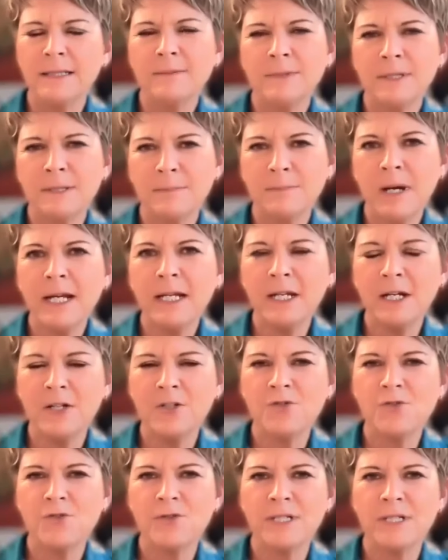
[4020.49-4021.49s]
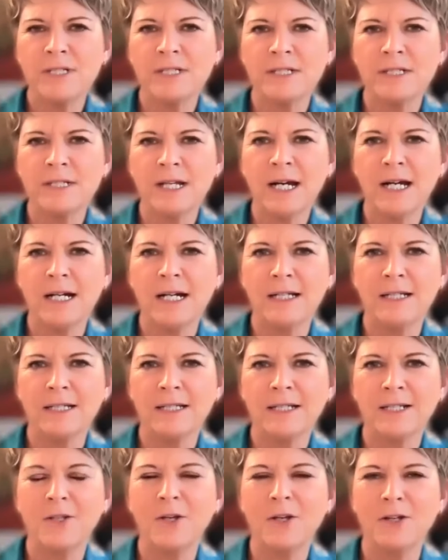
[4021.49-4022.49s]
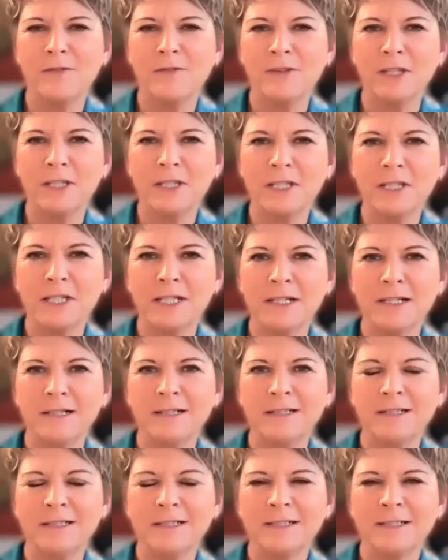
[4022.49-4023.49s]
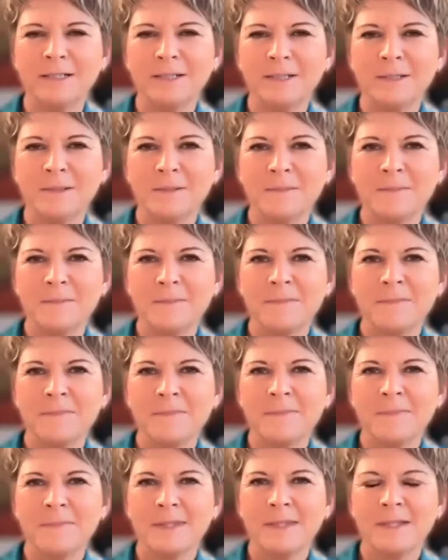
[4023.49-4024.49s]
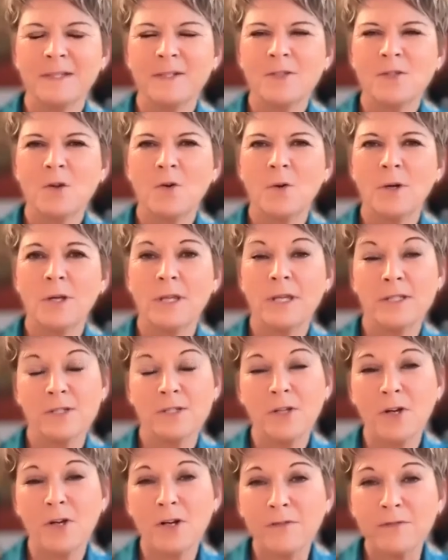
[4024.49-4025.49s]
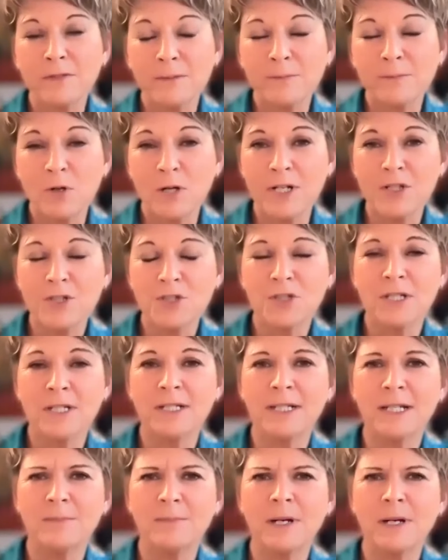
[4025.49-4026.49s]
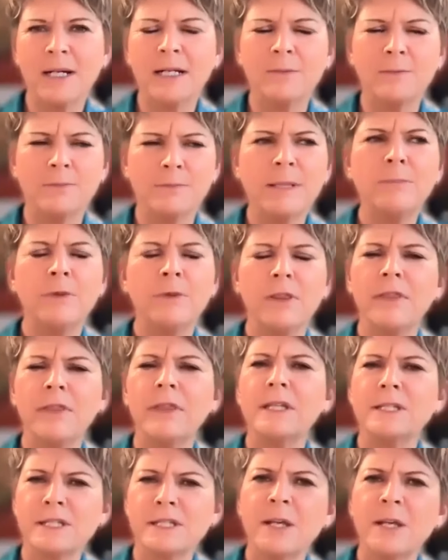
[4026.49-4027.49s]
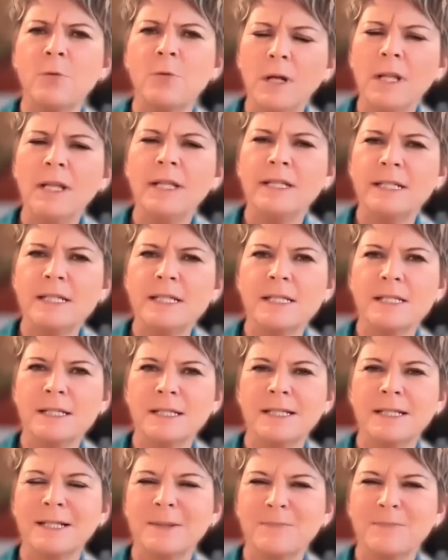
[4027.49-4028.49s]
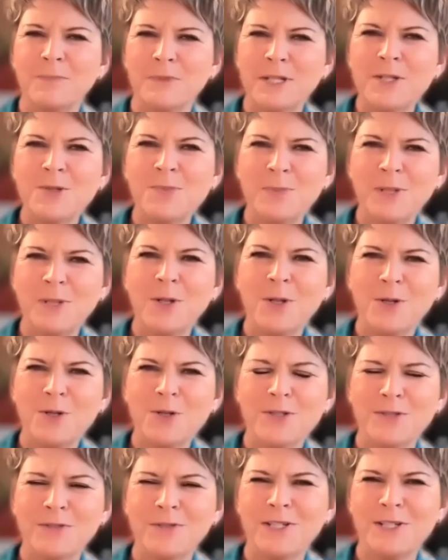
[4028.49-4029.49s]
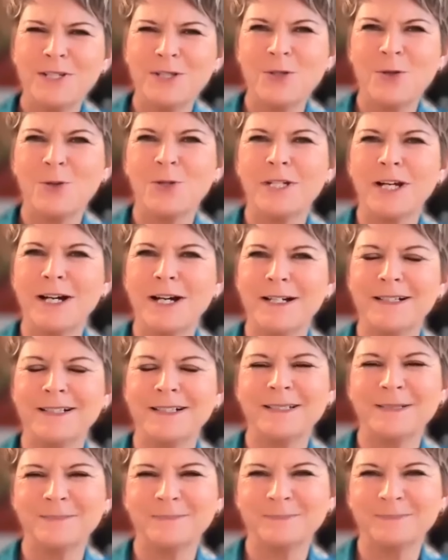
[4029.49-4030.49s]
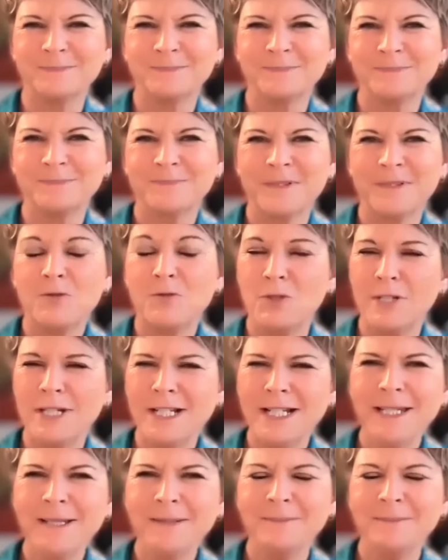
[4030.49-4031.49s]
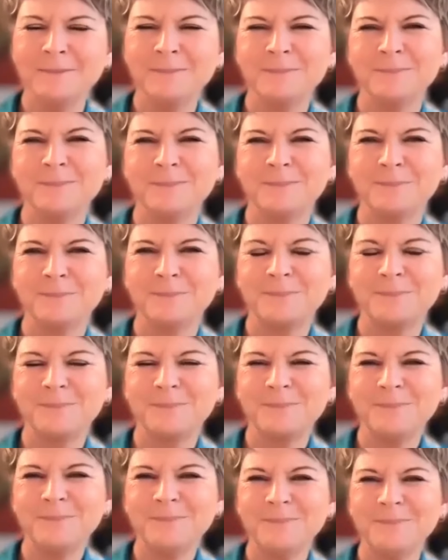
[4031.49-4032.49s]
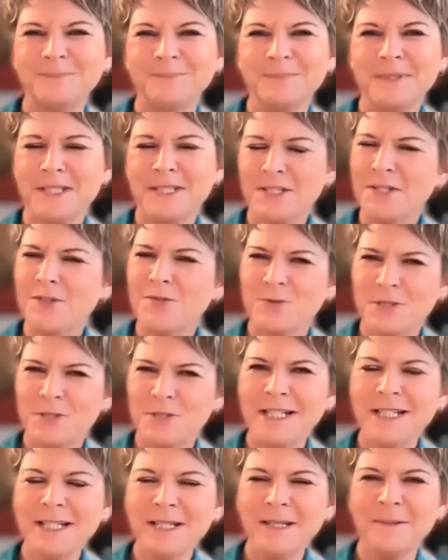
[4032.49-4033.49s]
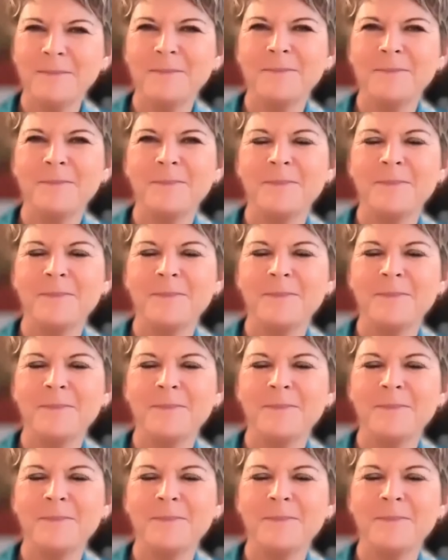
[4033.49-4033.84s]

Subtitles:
In my country, it's dark a lot of the year. And so there's a lot of depression in Denmark. And people, they say, well, it's because it's so dark. Really? Is it really?